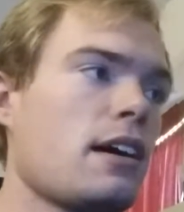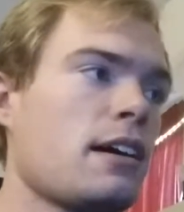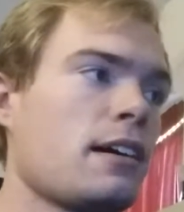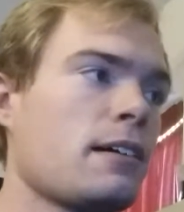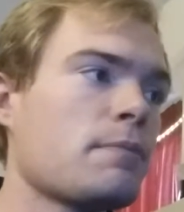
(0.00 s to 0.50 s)

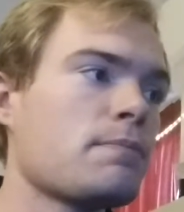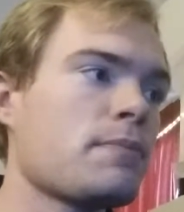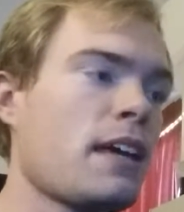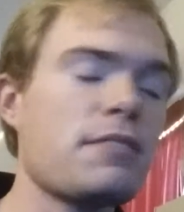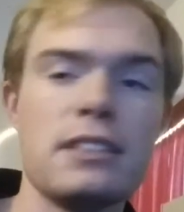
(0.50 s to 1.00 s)
Um,
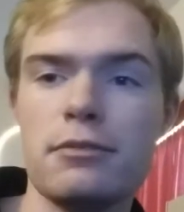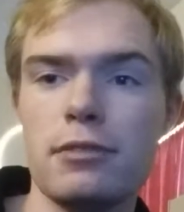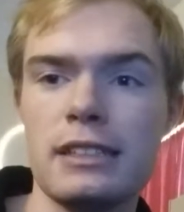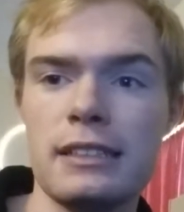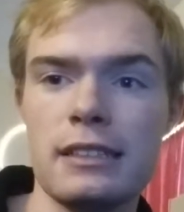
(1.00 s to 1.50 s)
haven't done
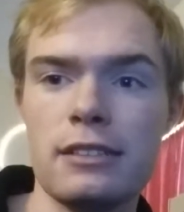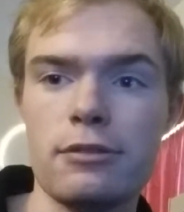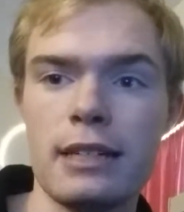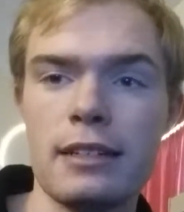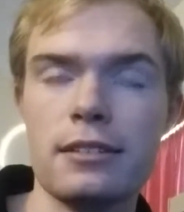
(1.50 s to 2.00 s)
one in a
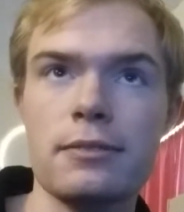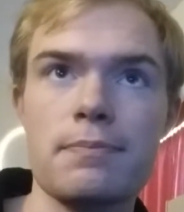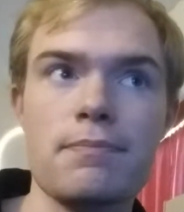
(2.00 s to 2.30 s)
little while.